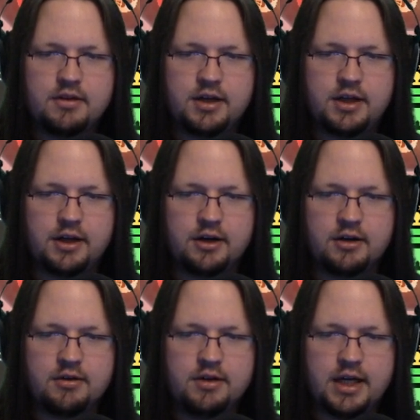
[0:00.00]

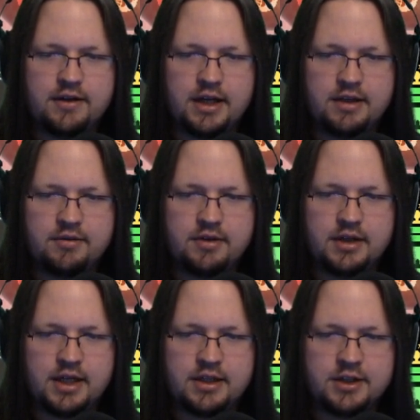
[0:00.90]
here, and then
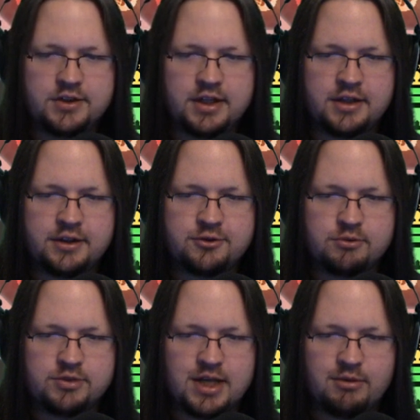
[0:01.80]
it doesn't hit this
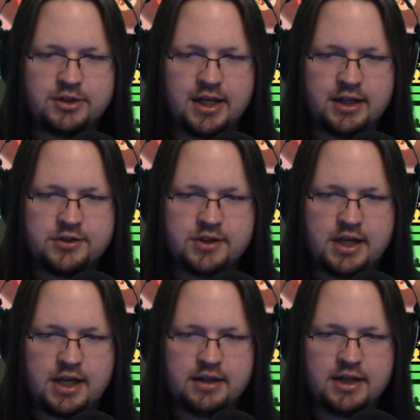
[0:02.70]
room
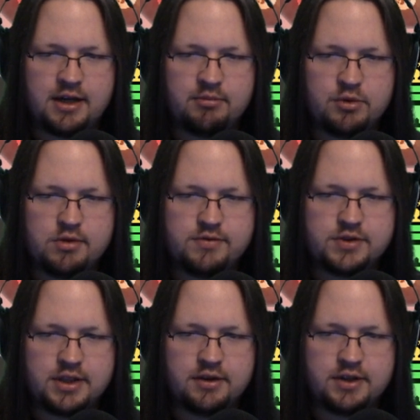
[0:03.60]
simultaneously, and then it
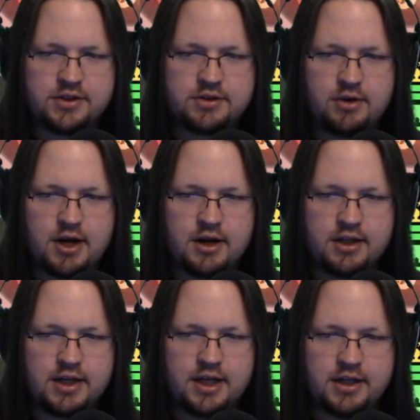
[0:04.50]
moves into this square,
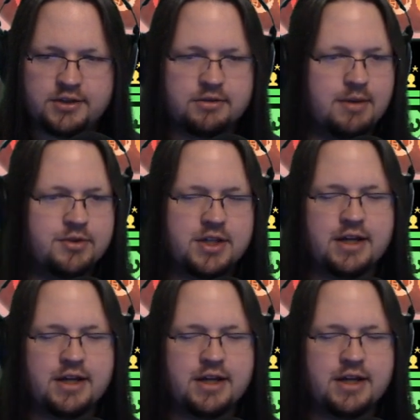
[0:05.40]
and then it hits the weapons.